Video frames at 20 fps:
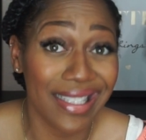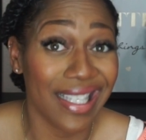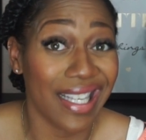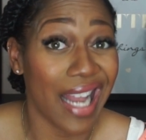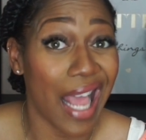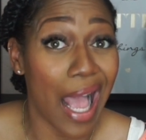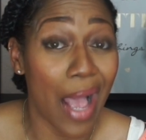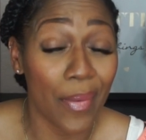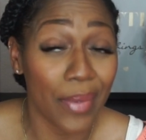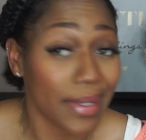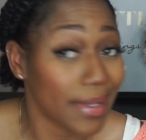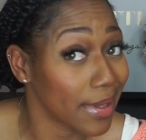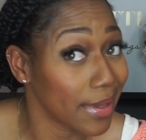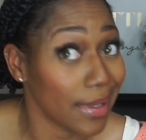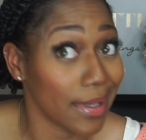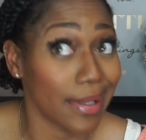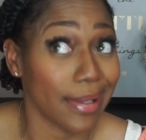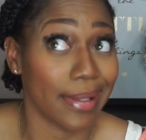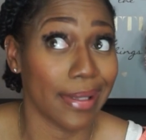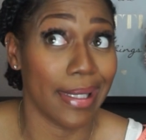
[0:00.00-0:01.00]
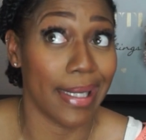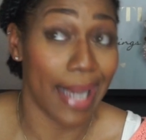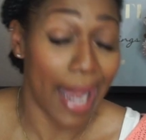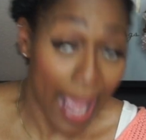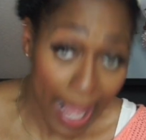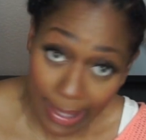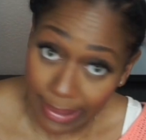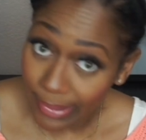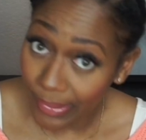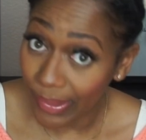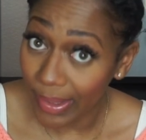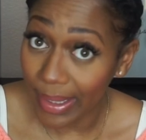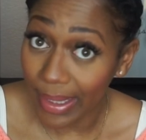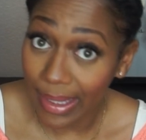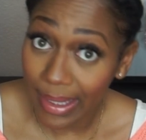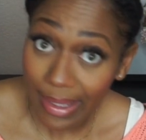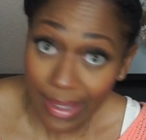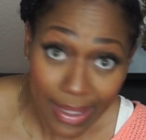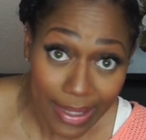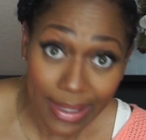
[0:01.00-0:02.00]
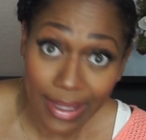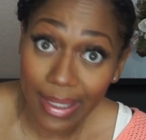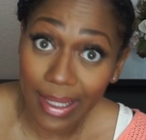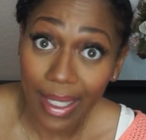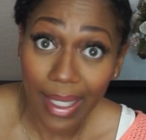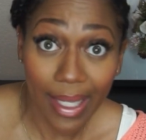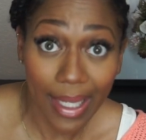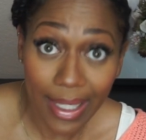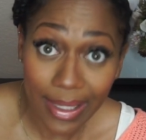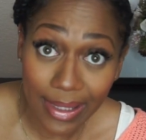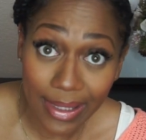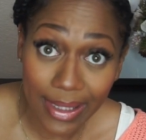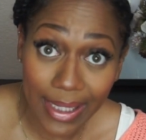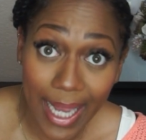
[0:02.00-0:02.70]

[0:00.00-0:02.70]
then I would suggest not doing anything to your edges,